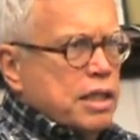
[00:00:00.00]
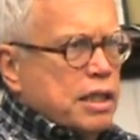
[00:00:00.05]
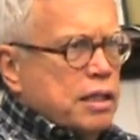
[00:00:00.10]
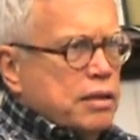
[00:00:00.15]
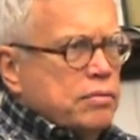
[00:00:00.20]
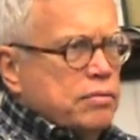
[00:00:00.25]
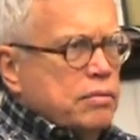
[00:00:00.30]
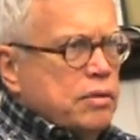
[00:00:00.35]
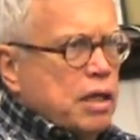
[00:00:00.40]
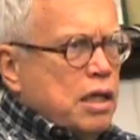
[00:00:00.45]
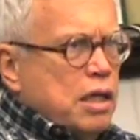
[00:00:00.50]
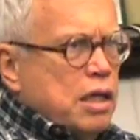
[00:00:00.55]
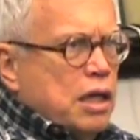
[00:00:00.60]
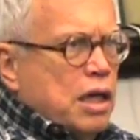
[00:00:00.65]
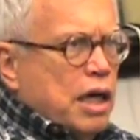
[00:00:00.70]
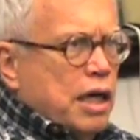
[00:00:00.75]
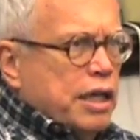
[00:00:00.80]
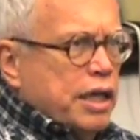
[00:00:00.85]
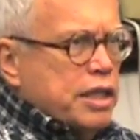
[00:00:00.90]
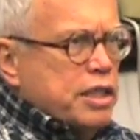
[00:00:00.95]

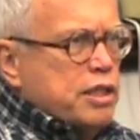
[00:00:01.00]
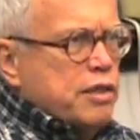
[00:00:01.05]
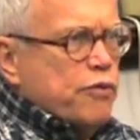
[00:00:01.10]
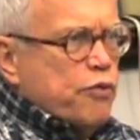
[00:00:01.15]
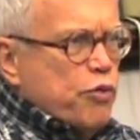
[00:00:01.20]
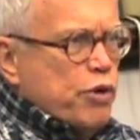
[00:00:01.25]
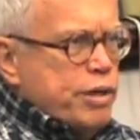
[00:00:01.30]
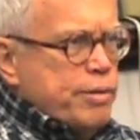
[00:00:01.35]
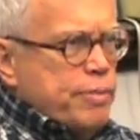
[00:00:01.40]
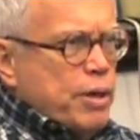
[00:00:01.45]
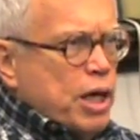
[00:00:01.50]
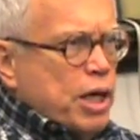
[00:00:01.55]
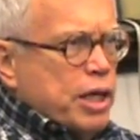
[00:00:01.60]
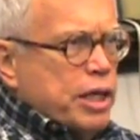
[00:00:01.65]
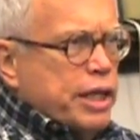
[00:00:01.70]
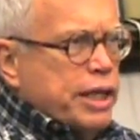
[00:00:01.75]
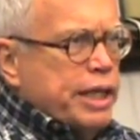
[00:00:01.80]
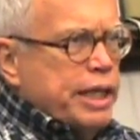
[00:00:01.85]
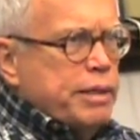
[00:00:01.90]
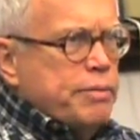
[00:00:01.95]
the free
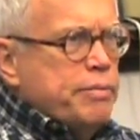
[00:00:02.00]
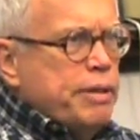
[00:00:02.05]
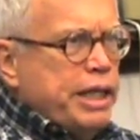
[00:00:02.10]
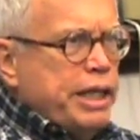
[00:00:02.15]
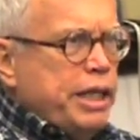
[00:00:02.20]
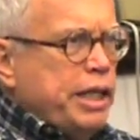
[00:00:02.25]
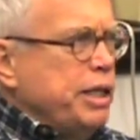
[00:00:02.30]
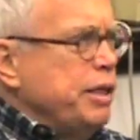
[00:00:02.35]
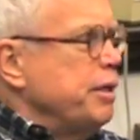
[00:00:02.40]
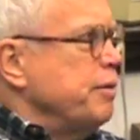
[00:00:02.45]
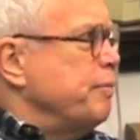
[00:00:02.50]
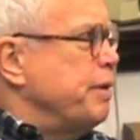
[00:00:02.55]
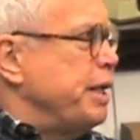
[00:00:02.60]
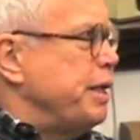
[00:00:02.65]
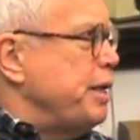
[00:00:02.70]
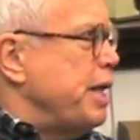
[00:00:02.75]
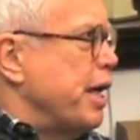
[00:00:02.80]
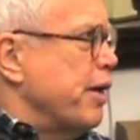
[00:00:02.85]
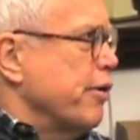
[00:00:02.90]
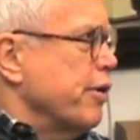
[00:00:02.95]
market in
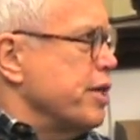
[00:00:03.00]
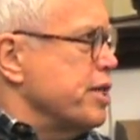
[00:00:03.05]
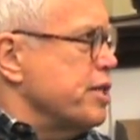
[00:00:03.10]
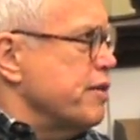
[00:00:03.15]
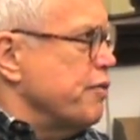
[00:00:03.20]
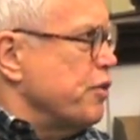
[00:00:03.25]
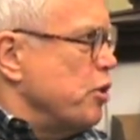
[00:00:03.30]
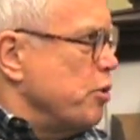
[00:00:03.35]
many areas of